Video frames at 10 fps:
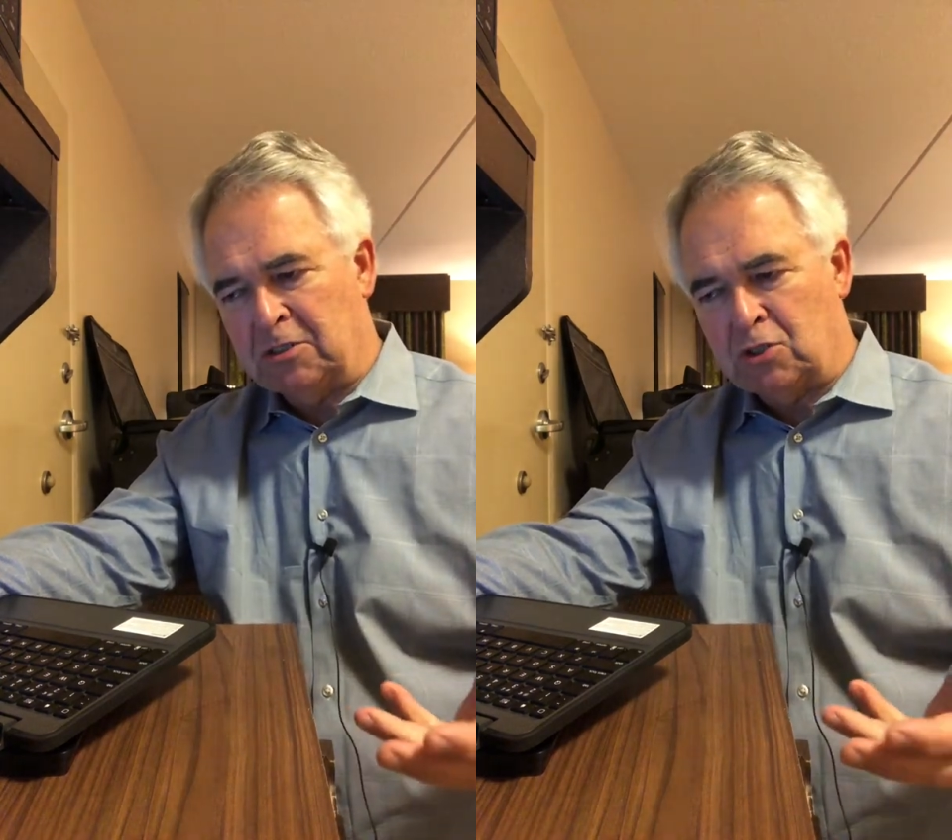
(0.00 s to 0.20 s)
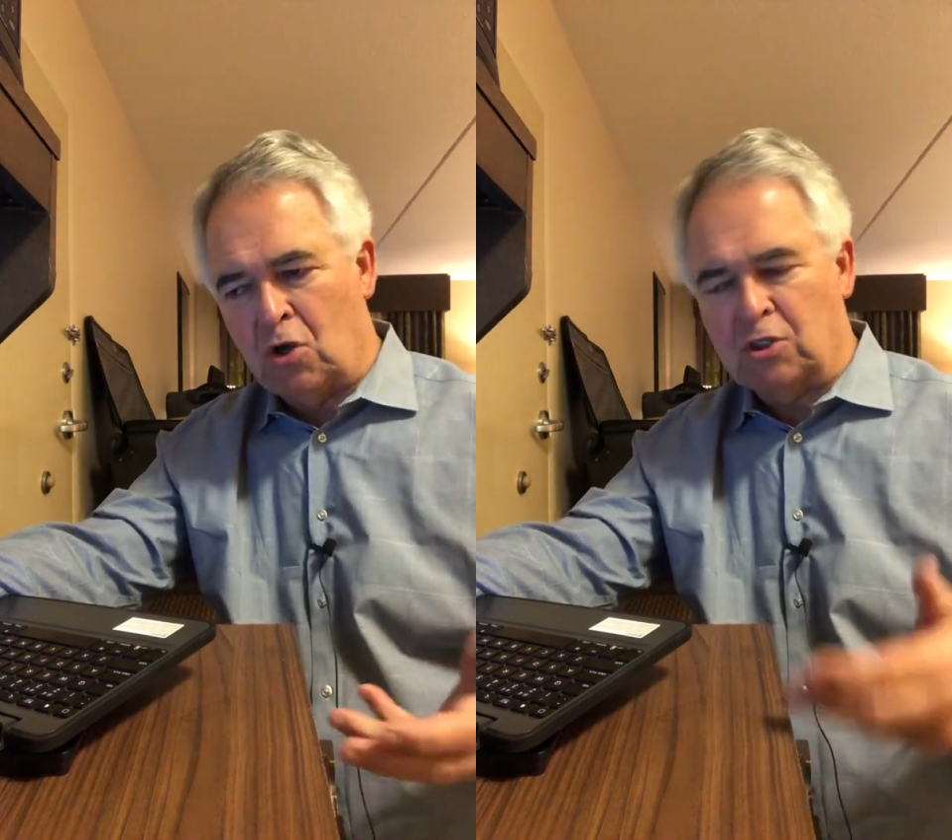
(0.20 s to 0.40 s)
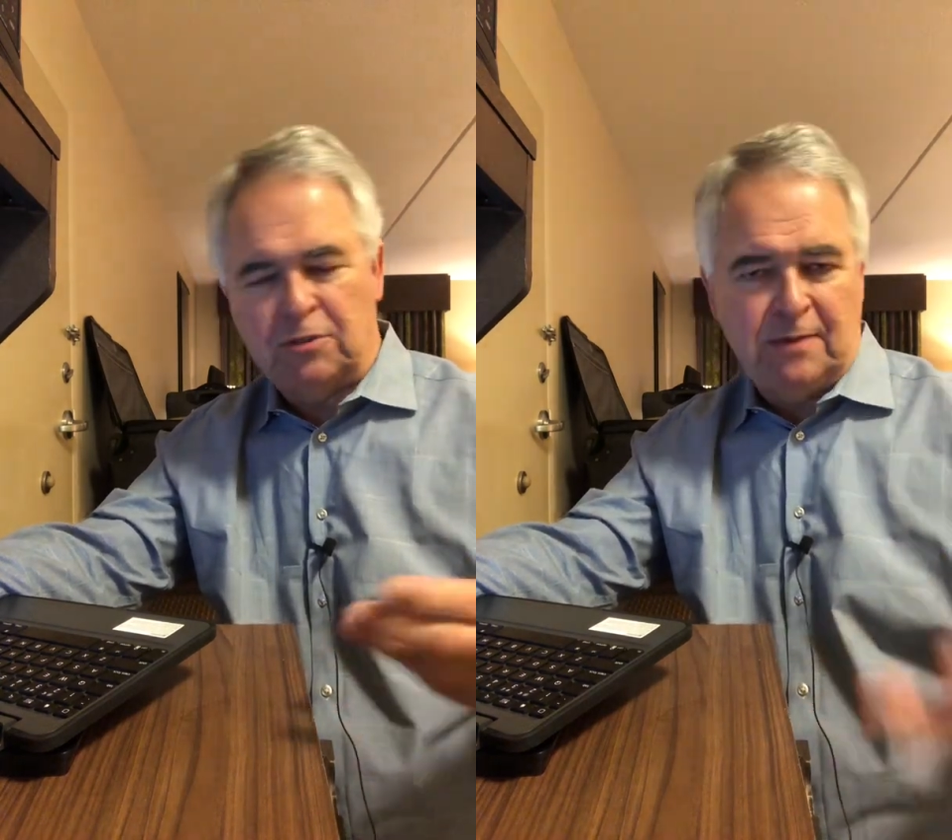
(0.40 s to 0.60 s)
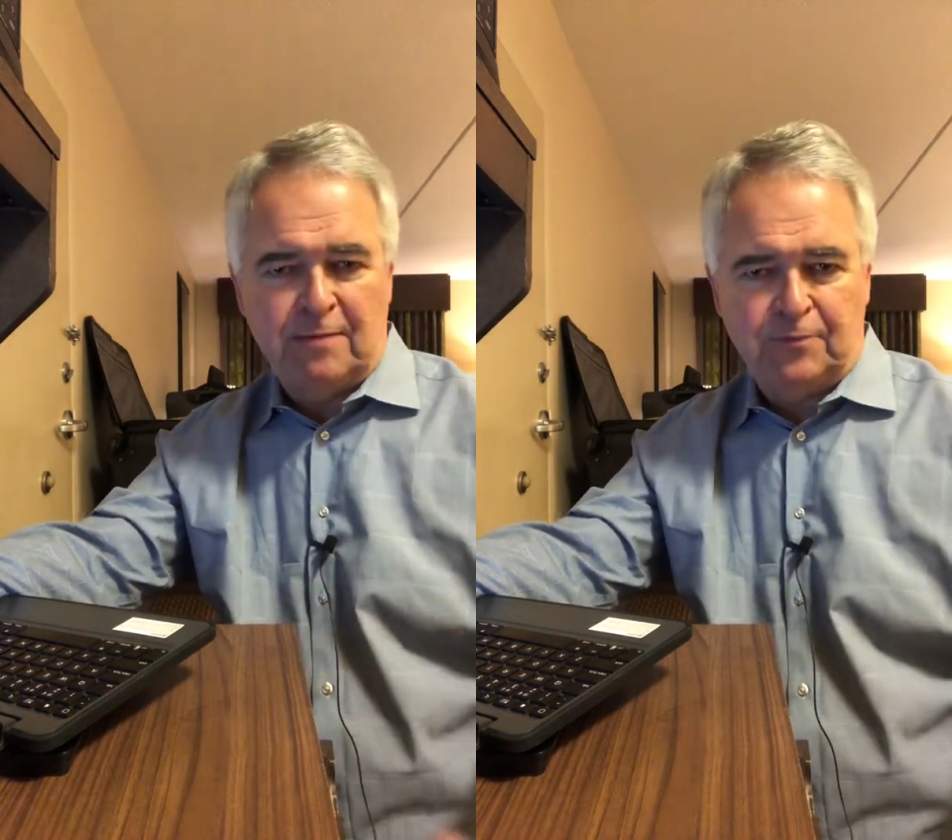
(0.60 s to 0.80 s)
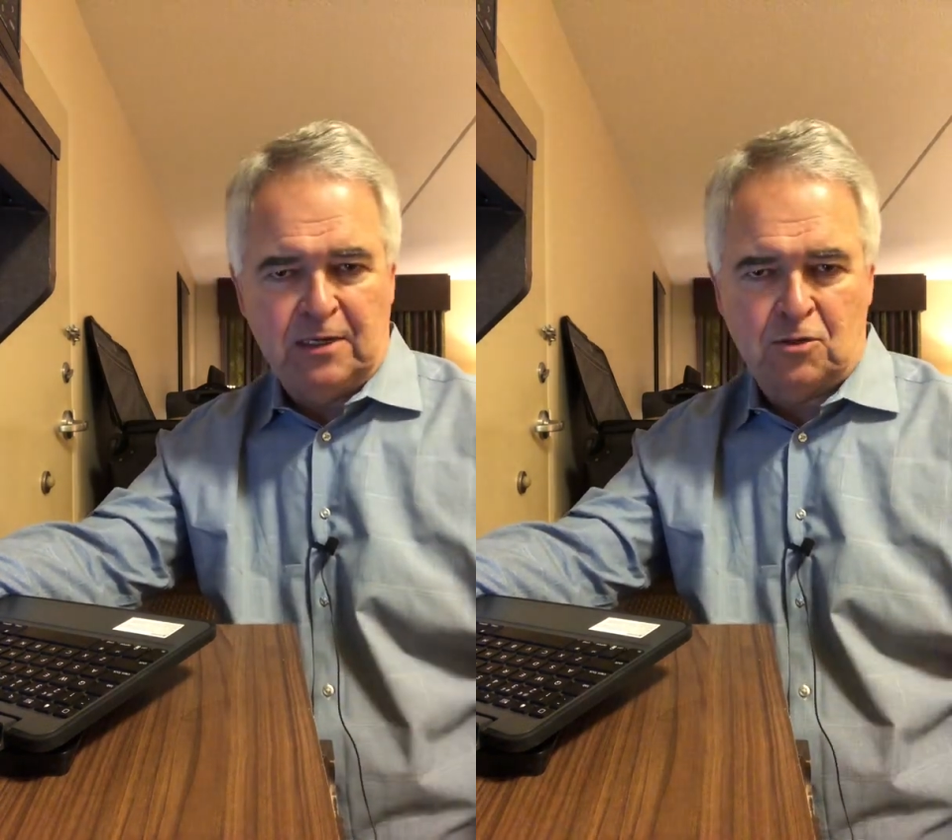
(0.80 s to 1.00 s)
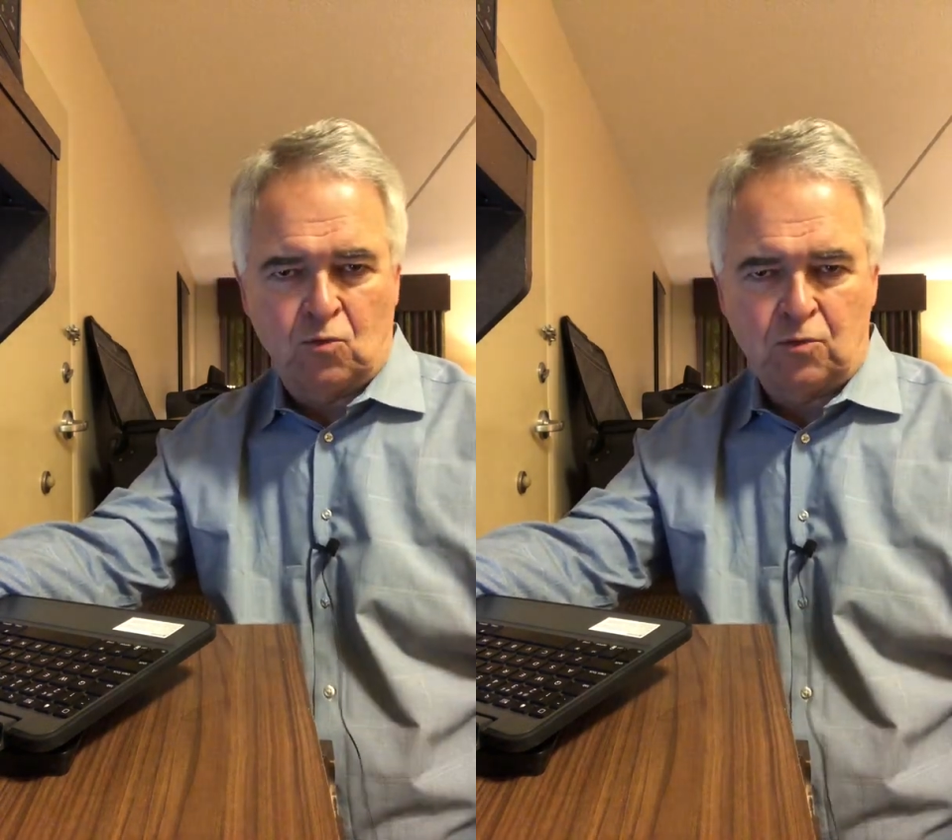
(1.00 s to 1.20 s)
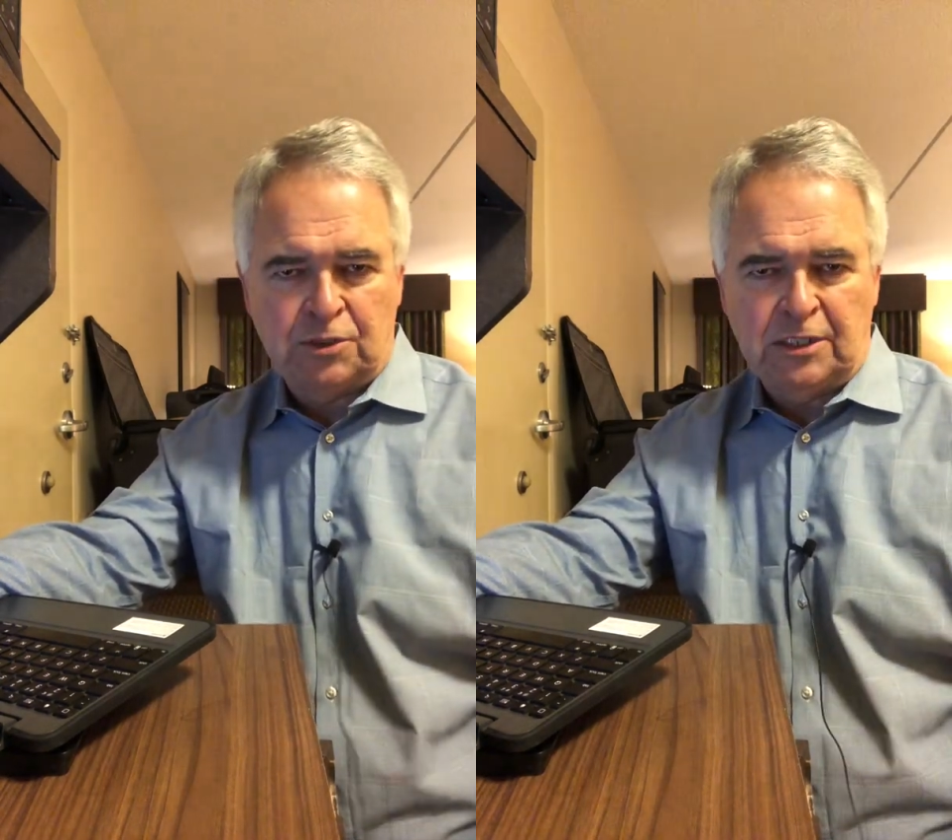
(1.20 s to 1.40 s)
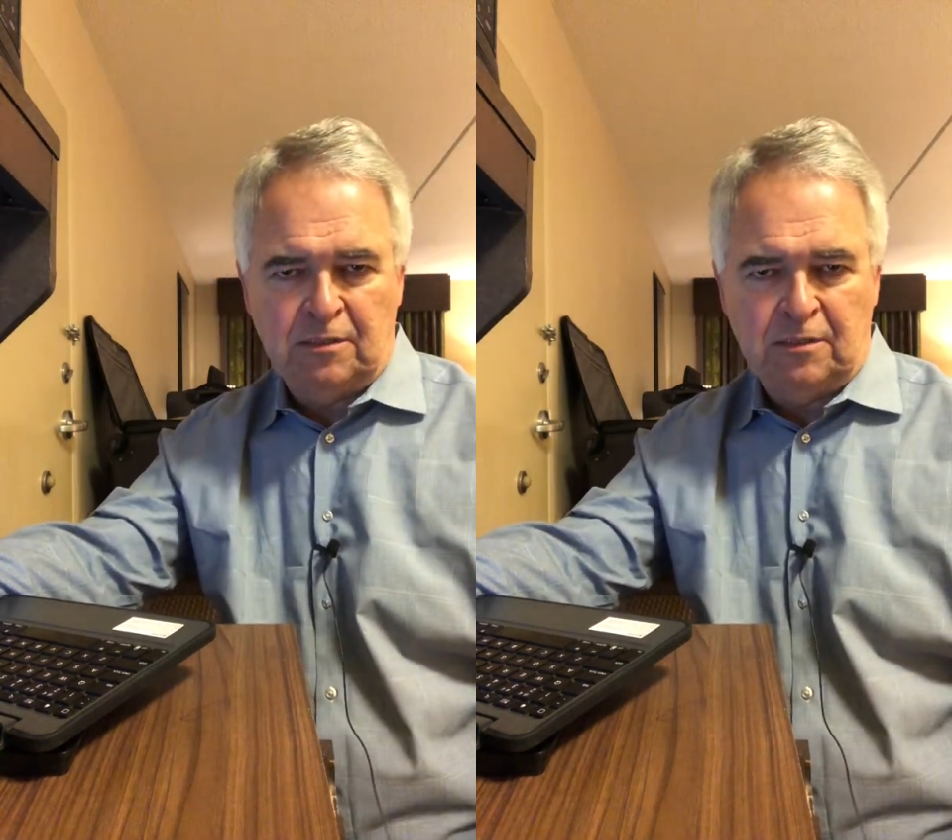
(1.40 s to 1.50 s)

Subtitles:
talks about that course,